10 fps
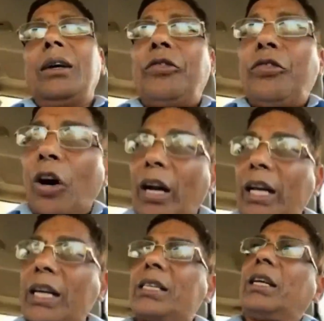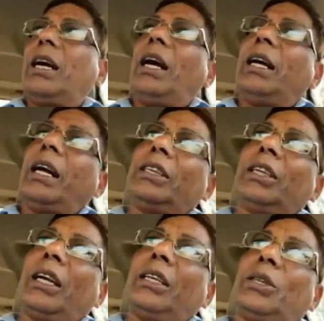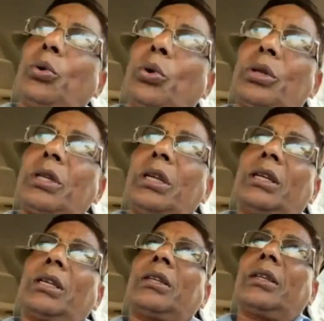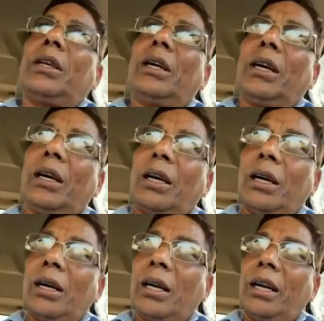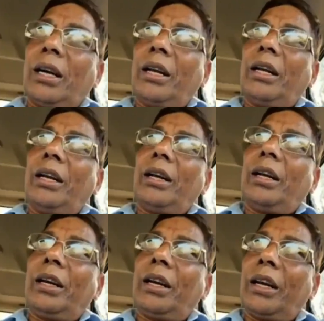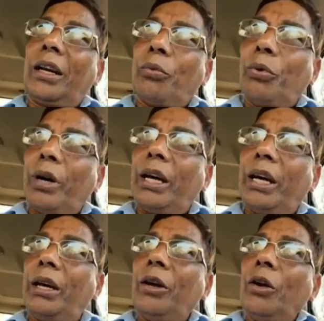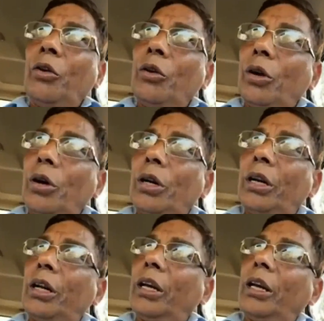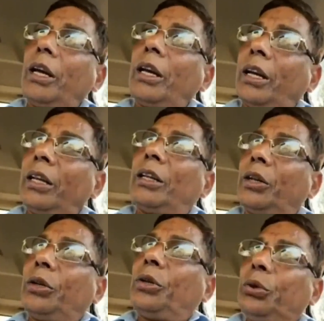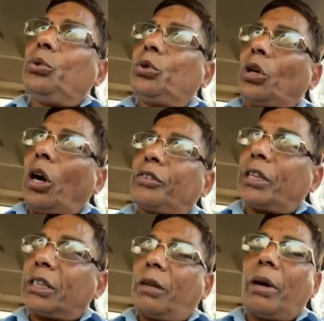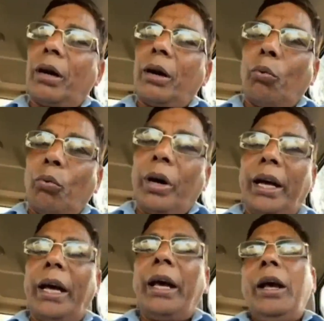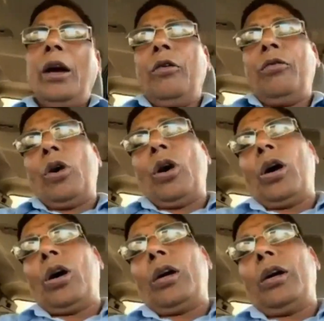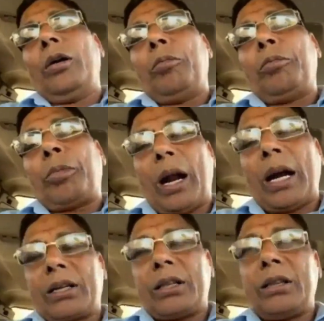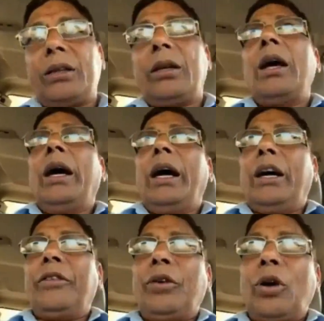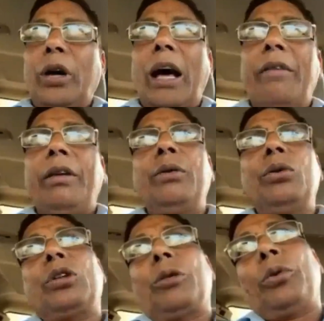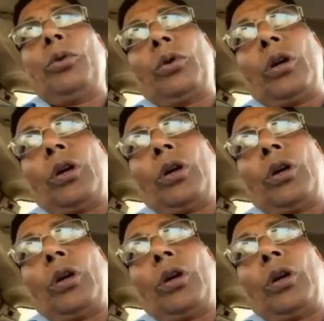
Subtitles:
forest and natural resources in a way, in the use of sustainable way for production and for livelihood support of